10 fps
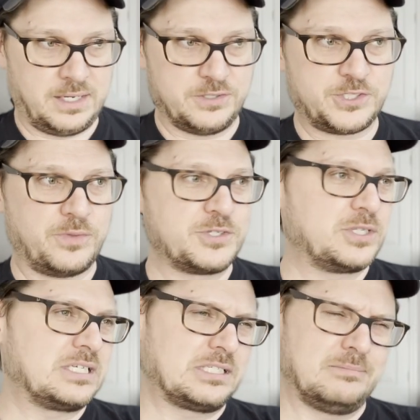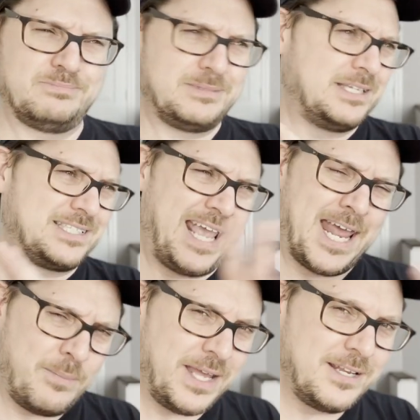So there's this, it's
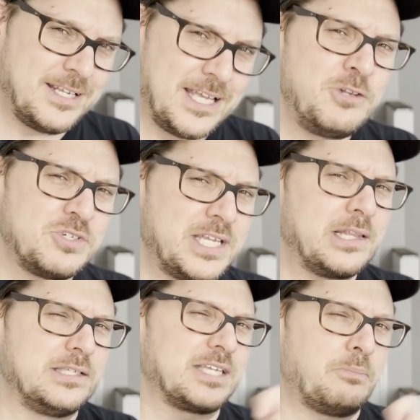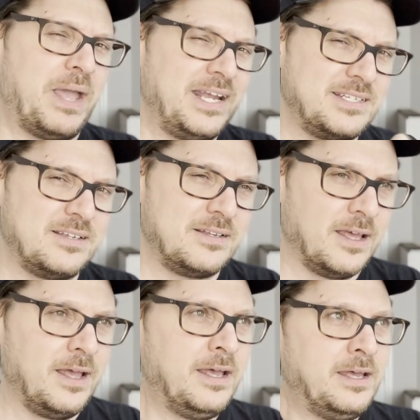animated. Interestingly, it's like painted